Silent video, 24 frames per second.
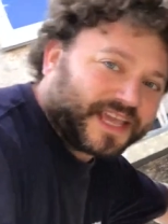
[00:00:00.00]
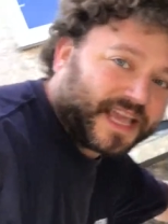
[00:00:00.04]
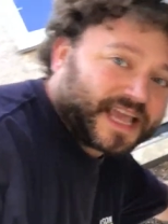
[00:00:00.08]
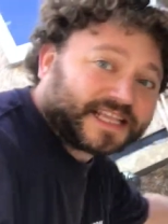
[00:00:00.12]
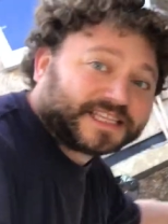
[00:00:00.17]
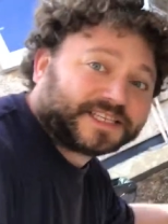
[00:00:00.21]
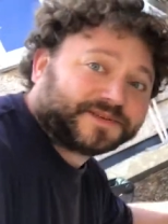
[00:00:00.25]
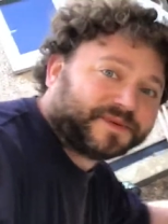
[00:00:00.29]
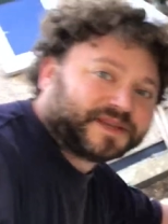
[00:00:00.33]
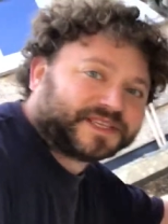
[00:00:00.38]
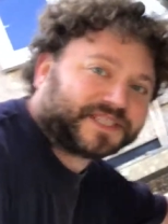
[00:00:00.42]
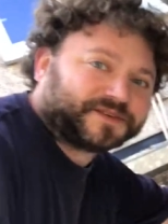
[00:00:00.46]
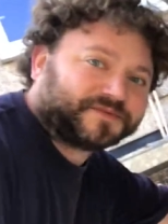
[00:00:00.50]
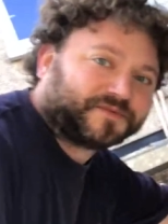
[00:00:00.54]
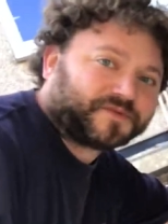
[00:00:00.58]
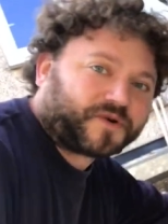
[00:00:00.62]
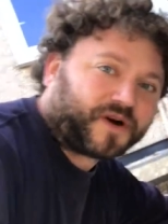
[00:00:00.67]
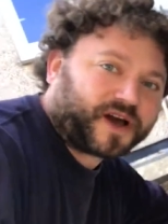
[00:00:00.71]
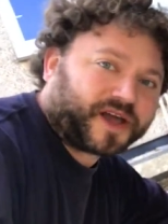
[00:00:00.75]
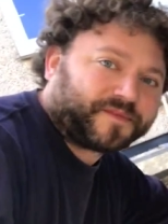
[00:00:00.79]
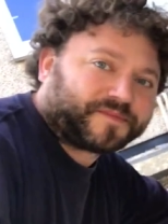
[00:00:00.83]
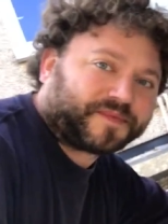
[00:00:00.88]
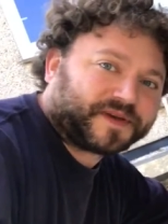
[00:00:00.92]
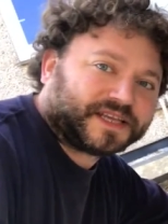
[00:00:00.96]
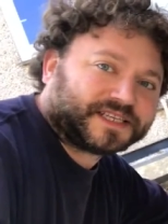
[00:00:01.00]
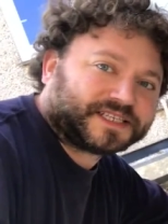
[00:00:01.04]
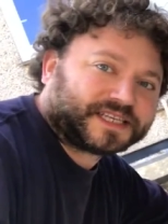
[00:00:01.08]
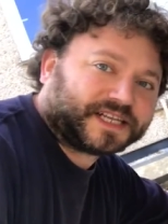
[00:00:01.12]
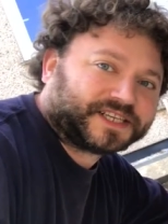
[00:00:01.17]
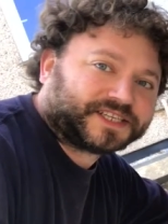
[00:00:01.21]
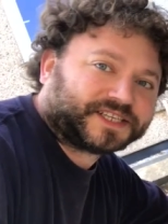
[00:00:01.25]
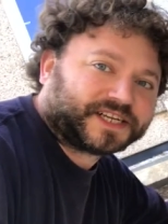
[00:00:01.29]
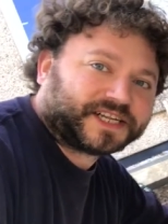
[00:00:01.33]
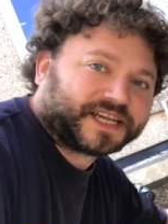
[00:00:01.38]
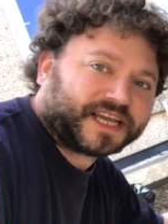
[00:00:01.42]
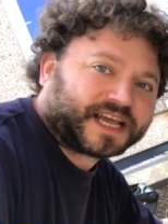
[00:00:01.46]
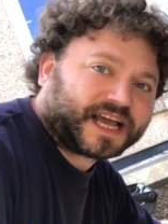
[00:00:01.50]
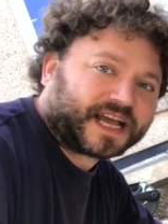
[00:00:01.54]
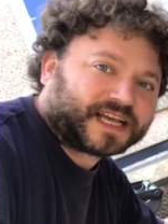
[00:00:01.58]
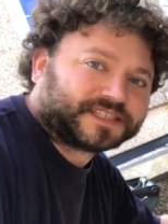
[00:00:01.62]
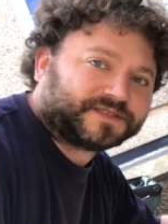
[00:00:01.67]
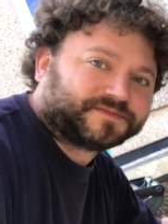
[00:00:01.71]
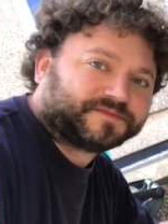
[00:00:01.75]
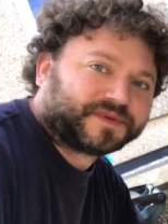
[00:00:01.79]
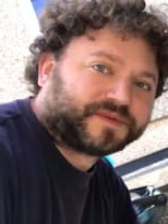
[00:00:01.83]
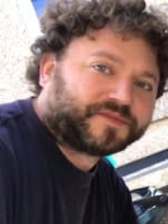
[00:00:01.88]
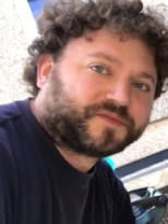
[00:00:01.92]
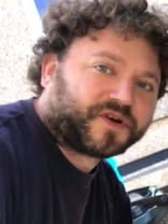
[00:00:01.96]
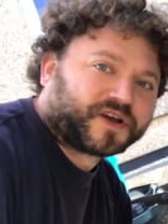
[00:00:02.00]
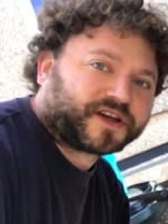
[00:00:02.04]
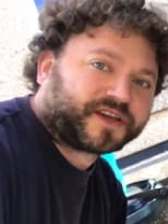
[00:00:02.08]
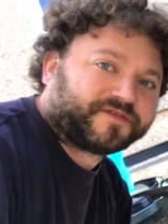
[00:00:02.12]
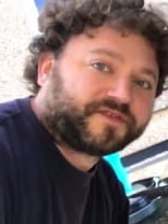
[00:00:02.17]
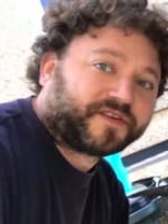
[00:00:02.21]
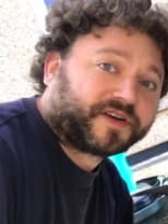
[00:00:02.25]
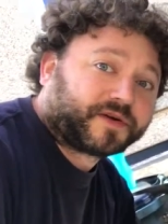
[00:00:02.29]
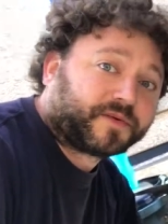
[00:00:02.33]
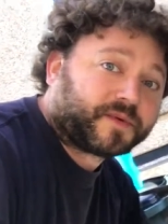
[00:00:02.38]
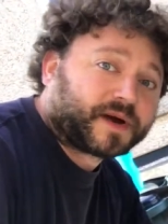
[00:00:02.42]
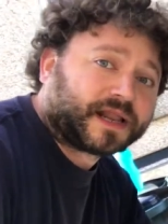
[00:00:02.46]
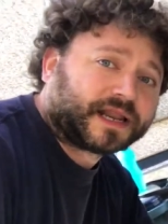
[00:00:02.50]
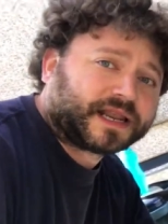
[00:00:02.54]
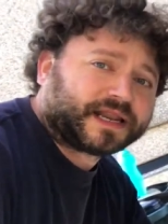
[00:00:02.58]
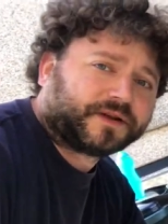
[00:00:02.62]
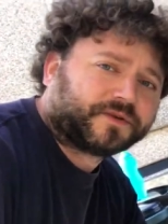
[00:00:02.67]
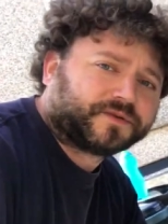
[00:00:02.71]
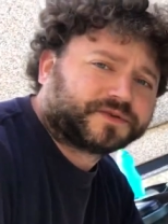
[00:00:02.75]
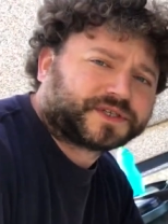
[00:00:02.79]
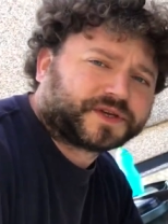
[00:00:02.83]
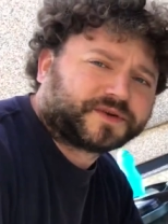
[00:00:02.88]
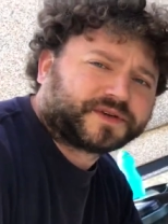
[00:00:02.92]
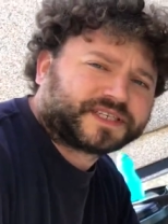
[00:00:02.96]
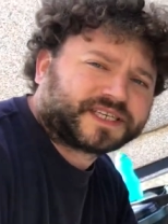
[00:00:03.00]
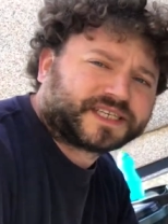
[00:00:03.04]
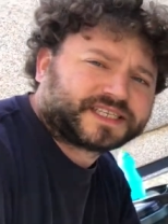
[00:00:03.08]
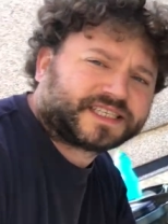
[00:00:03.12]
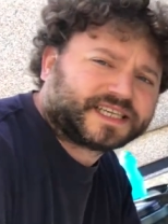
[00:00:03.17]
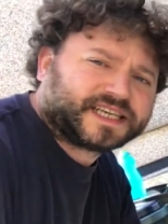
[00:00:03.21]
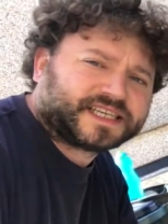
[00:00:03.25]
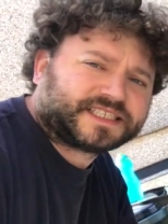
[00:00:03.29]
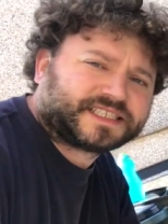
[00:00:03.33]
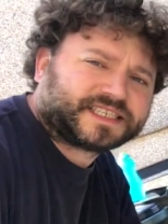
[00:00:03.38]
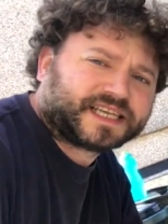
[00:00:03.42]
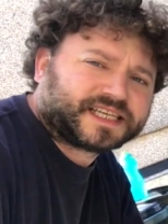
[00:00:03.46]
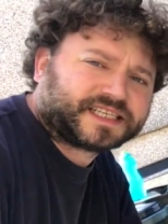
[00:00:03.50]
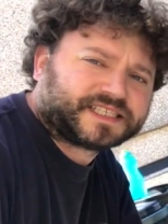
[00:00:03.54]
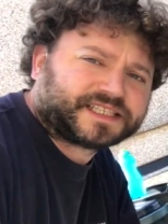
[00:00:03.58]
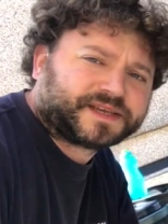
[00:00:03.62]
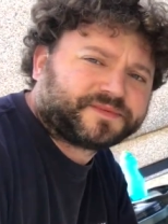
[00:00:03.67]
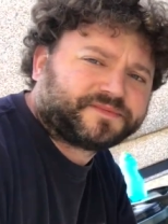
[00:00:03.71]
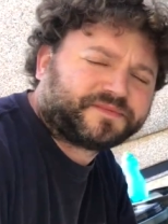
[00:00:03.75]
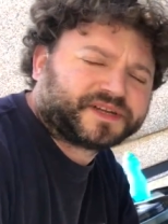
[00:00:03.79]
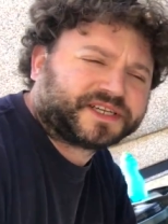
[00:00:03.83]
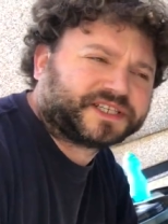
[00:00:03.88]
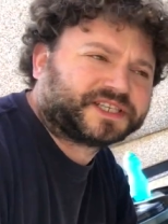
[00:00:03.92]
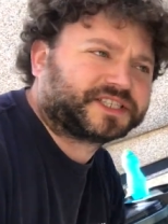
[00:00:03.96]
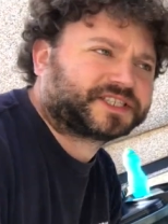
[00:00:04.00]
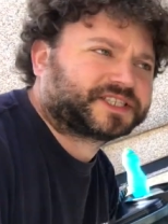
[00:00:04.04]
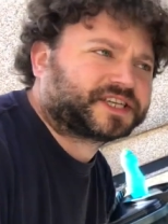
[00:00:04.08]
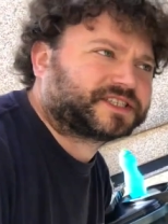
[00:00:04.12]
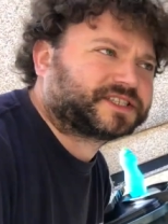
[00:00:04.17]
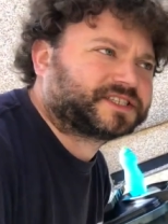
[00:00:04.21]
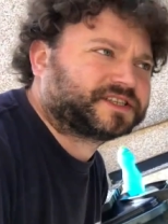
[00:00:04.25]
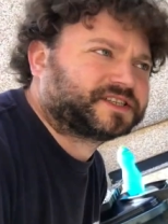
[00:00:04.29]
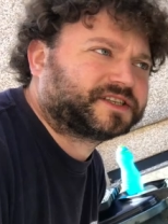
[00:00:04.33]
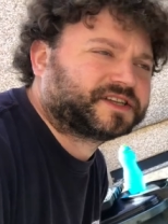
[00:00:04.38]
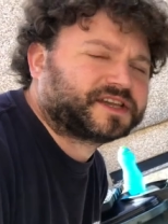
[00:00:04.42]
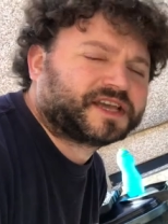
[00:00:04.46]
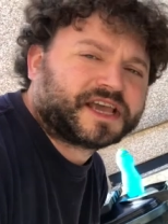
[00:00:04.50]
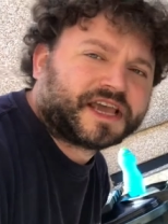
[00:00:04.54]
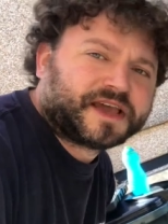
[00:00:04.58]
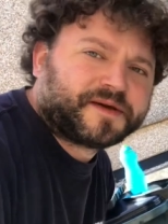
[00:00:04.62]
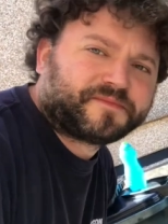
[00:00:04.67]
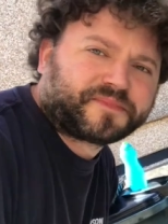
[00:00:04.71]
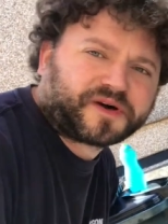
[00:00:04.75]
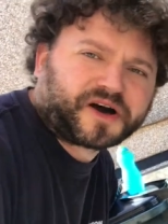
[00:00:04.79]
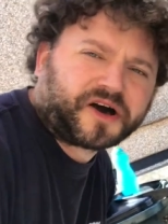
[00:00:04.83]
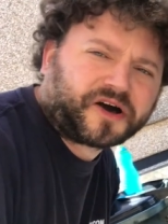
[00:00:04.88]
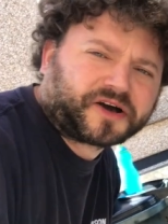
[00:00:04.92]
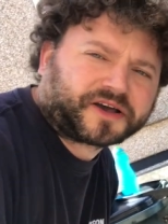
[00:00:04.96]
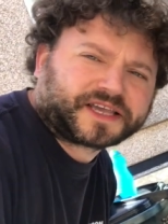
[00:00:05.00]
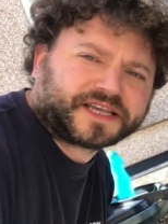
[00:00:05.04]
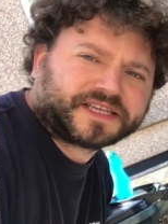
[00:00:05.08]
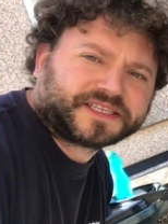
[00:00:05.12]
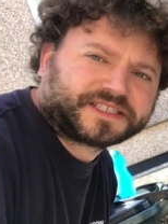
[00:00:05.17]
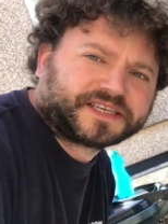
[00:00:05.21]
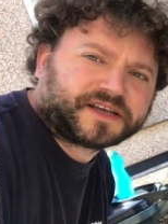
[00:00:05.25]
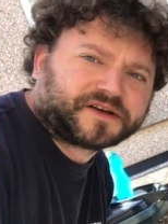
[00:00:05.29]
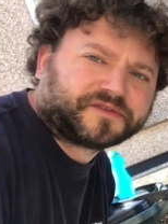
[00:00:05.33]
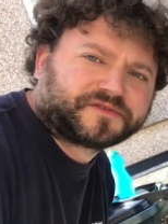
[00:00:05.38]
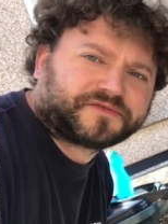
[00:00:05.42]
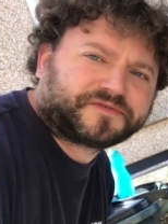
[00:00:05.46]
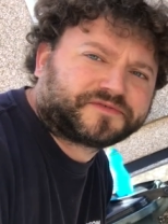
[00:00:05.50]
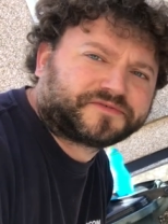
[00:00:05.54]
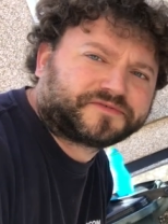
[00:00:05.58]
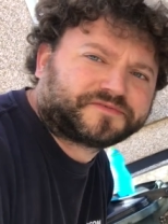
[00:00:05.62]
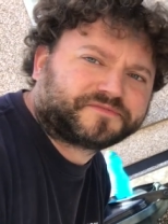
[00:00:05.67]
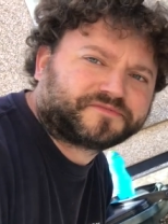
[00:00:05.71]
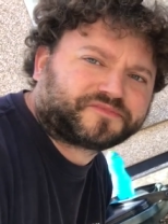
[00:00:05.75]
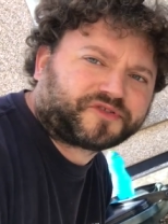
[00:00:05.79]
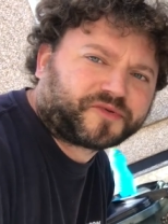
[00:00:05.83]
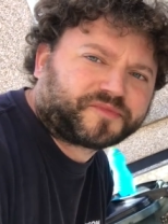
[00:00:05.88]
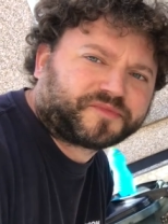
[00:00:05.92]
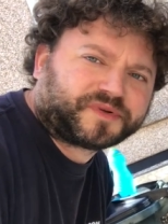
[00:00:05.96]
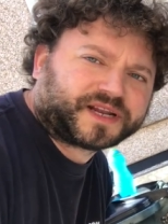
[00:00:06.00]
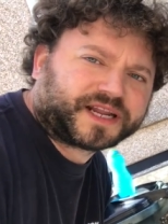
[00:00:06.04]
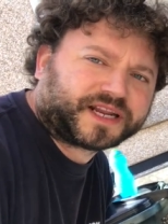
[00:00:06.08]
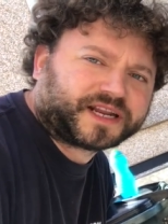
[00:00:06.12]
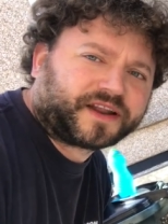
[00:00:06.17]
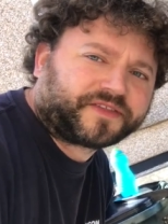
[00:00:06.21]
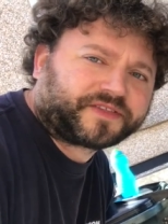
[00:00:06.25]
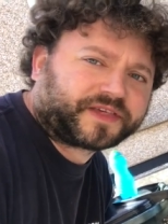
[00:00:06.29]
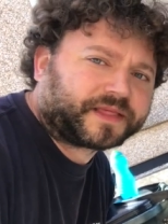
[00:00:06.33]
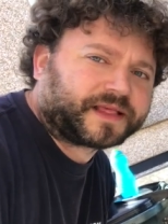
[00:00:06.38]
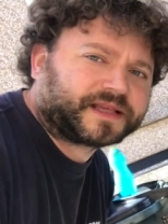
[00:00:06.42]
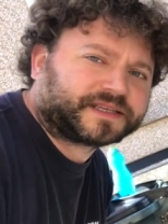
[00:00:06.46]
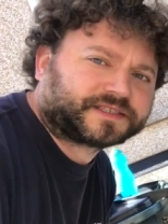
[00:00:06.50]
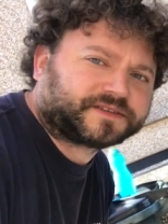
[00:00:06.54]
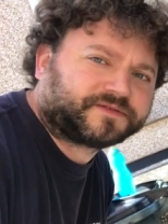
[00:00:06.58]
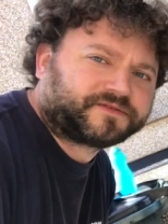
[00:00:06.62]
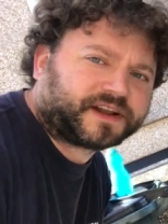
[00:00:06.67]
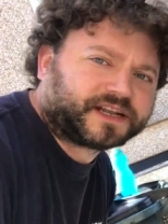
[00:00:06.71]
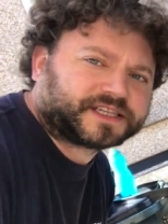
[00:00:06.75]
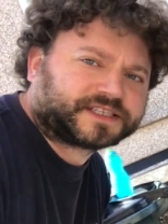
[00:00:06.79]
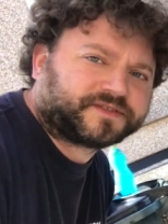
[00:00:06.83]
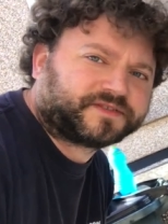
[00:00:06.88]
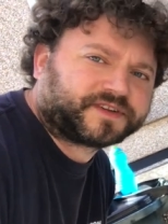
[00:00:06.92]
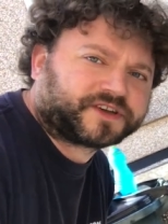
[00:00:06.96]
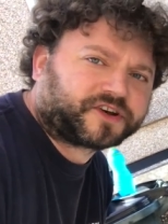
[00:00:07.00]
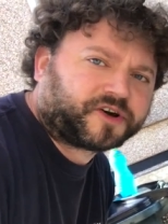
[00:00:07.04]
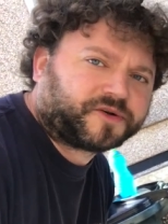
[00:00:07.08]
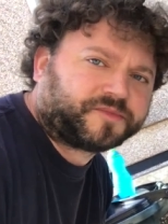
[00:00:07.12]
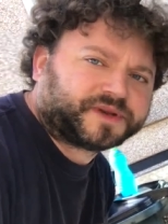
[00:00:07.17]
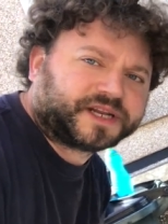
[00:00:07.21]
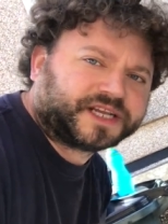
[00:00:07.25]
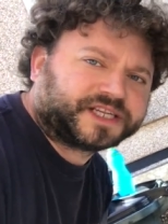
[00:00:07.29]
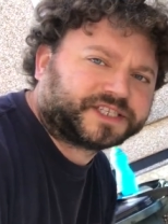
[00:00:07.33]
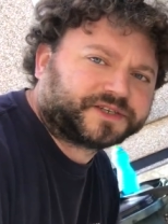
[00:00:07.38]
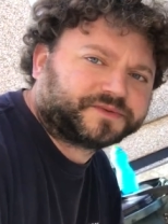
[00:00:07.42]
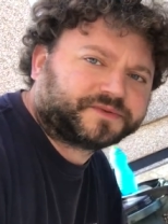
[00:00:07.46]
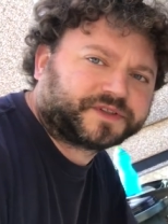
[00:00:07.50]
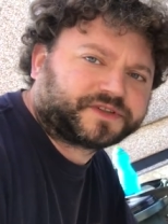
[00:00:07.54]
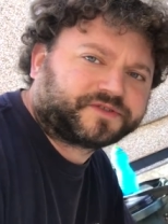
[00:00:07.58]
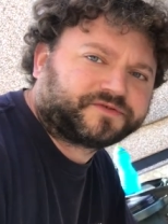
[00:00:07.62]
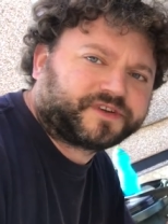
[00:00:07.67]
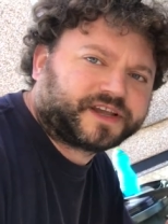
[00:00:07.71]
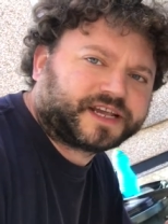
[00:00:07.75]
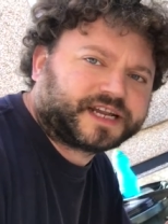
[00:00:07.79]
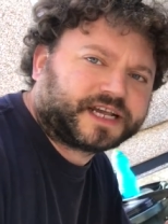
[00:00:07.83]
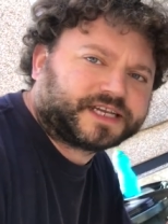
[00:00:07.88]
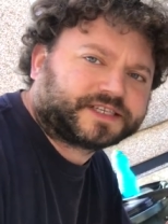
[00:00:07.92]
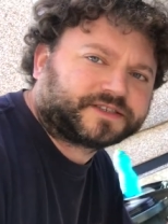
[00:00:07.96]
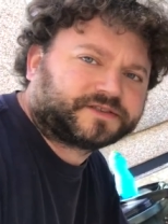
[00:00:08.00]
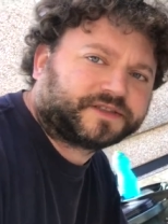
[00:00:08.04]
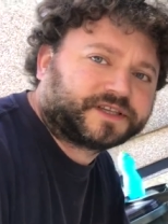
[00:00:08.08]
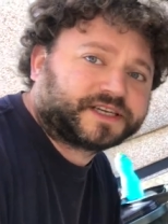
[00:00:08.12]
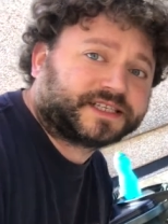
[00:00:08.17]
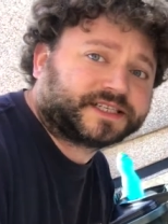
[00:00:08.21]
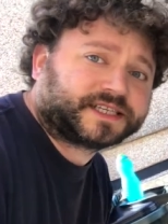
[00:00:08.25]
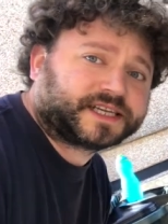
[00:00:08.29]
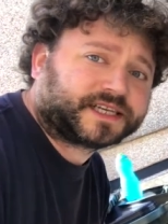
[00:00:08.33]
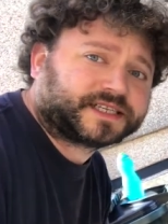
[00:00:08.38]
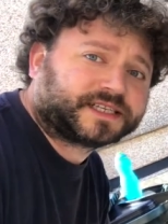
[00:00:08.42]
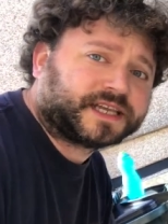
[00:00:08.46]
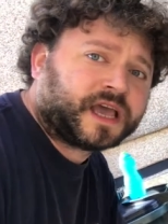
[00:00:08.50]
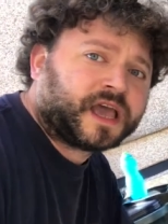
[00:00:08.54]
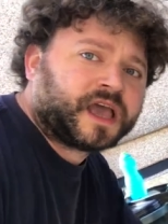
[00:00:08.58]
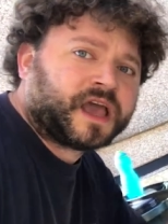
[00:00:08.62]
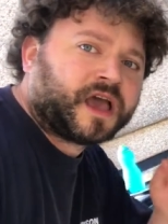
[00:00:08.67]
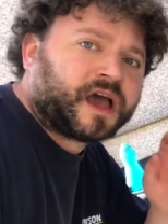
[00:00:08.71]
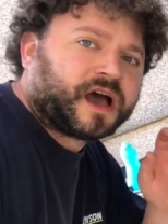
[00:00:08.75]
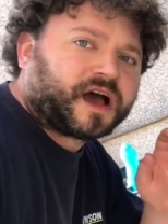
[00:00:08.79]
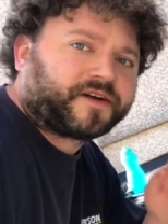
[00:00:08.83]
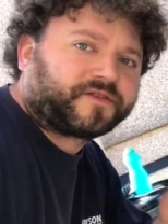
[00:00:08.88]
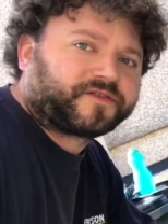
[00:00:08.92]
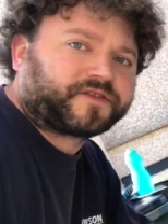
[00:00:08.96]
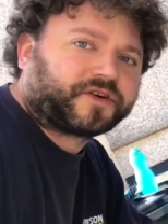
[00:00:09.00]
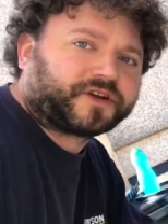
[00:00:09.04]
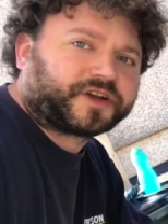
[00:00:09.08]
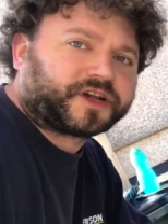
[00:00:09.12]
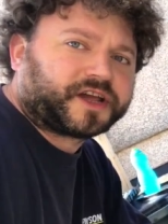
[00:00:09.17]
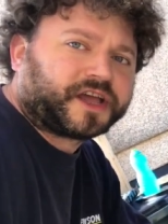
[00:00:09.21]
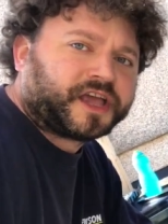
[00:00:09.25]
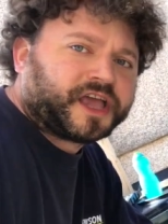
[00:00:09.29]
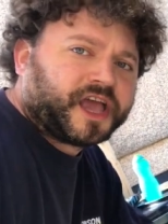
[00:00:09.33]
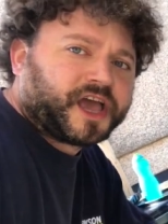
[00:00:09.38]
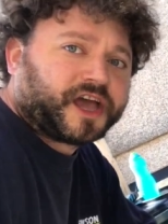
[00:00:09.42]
the intermittent wipe essentially hasn't been working very well, and also it just it's, it simply just doesn't park itself properly, and I think that's a relatively common issue with the relays on these things. I've got a,